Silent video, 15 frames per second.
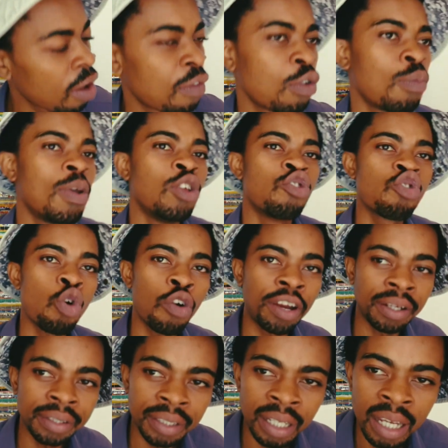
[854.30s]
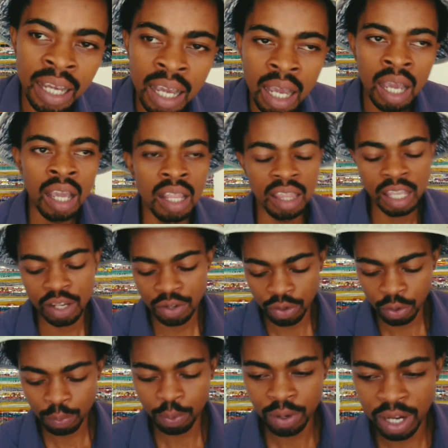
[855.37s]
you been ensuring that your
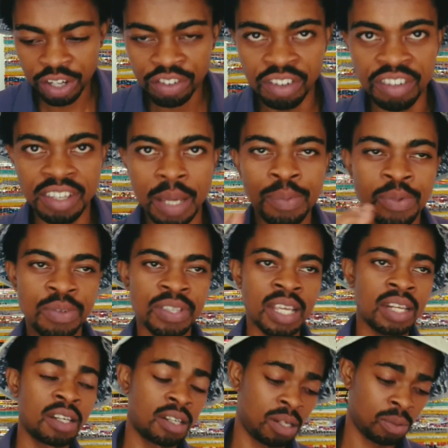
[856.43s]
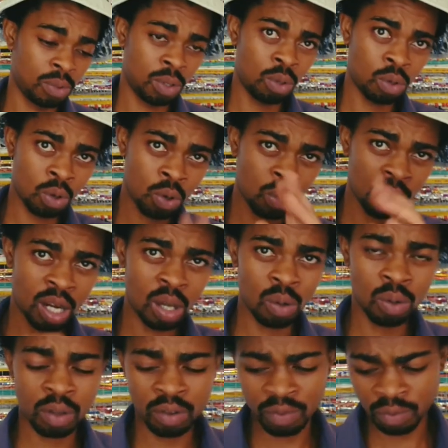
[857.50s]
production is up to standard? When you go now
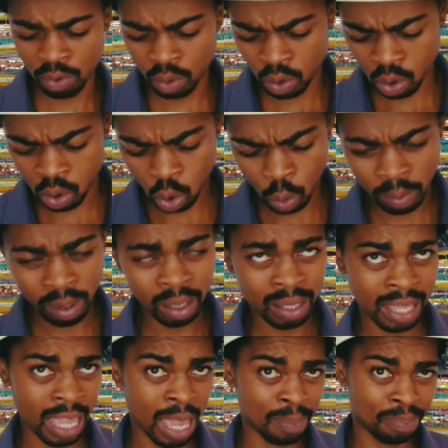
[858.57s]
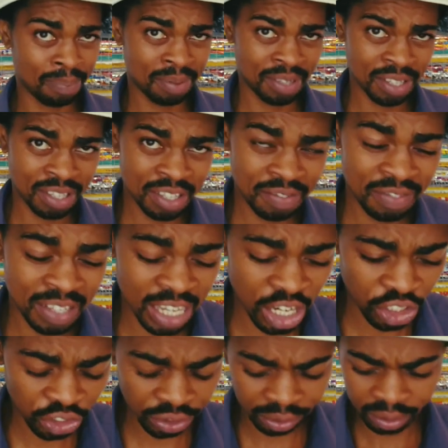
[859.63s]
looking for global GAP
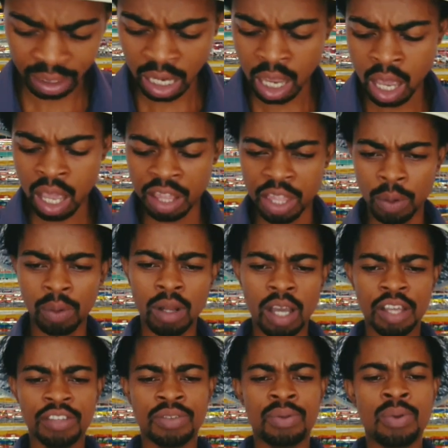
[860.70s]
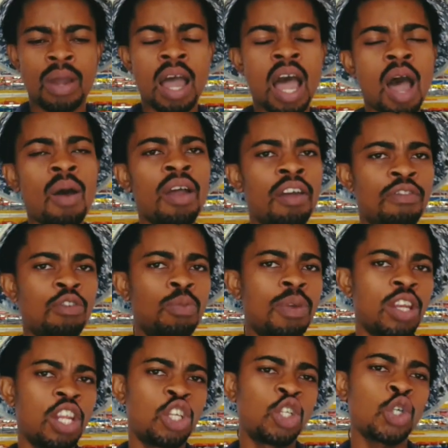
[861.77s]
certification, they will ask you, how have you been
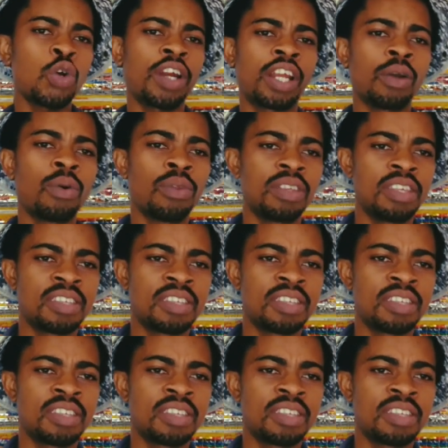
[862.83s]
ensuring all these